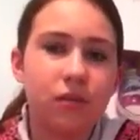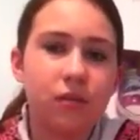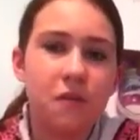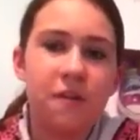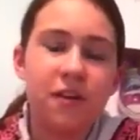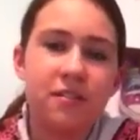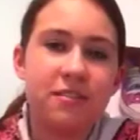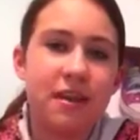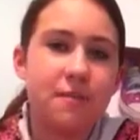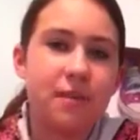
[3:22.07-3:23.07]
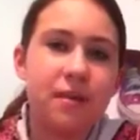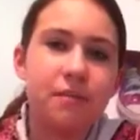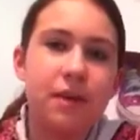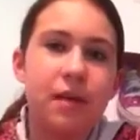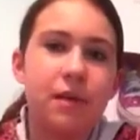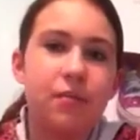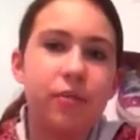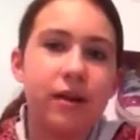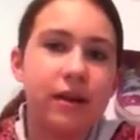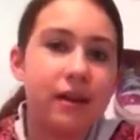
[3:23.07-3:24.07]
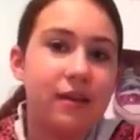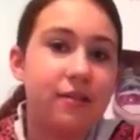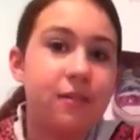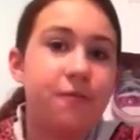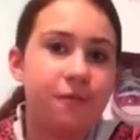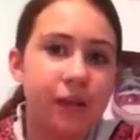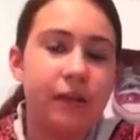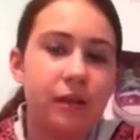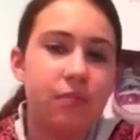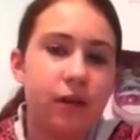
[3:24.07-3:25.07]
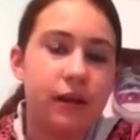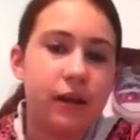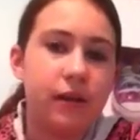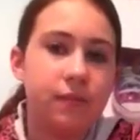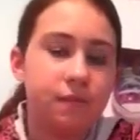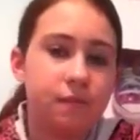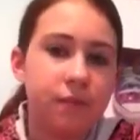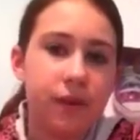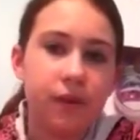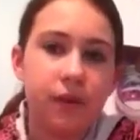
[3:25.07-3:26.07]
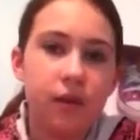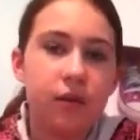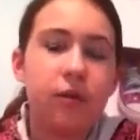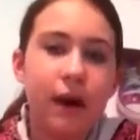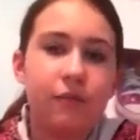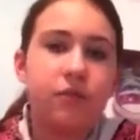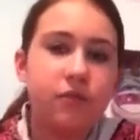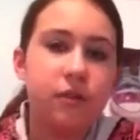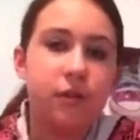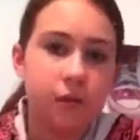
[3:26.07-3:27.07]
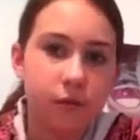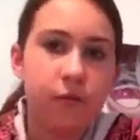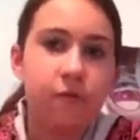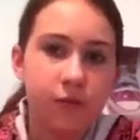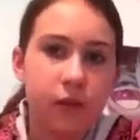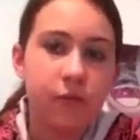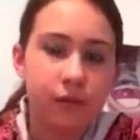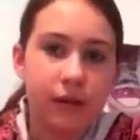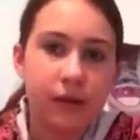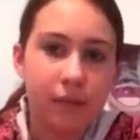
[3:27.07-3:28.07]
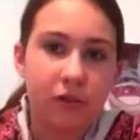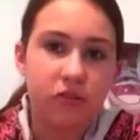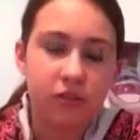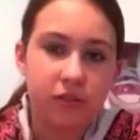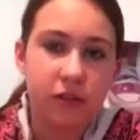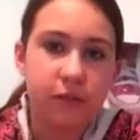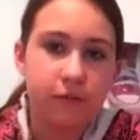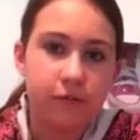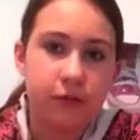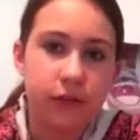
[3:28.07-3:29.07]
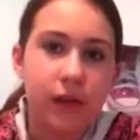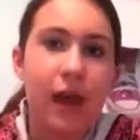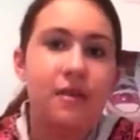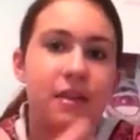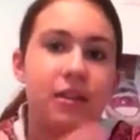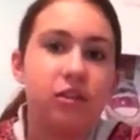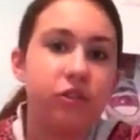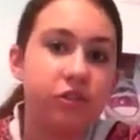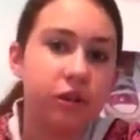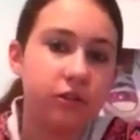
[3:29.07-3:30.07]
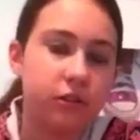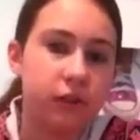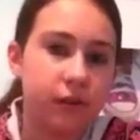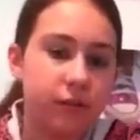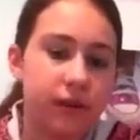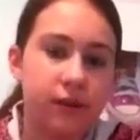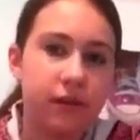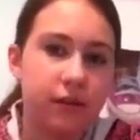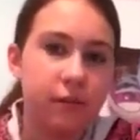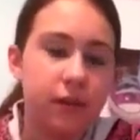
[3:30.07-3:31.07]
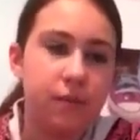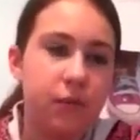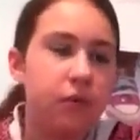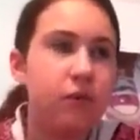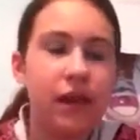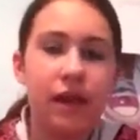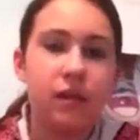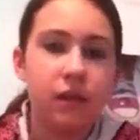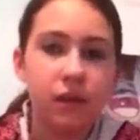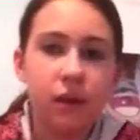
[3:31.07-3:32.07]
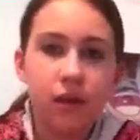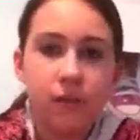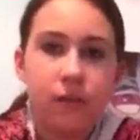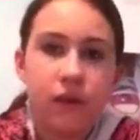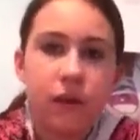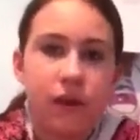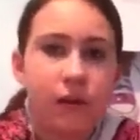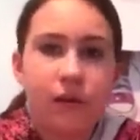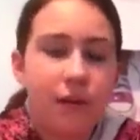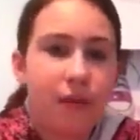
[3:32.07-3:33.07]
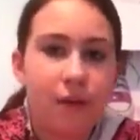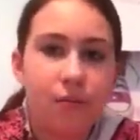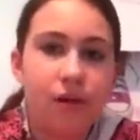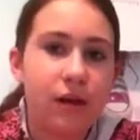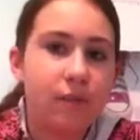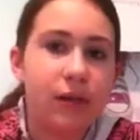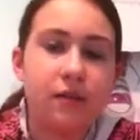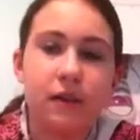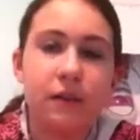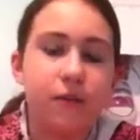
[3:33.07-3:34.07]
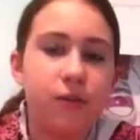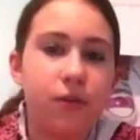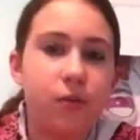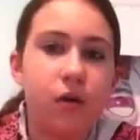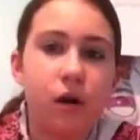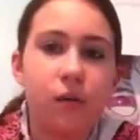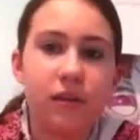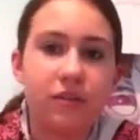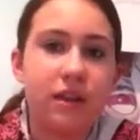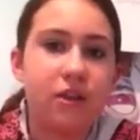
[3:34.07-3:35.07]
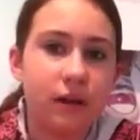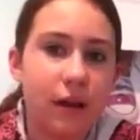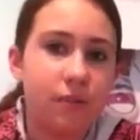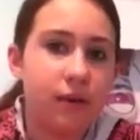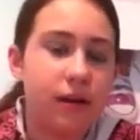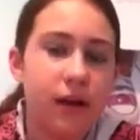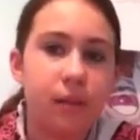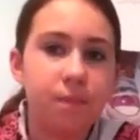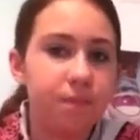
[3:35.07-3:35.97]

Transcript: the first step in becoming pretty is feeling pretty. You have to feel pretty about yourself, and then you'll start to look pretty to other people. You can't be all, oh, I'm not pretty, because if you always say you're not pretty,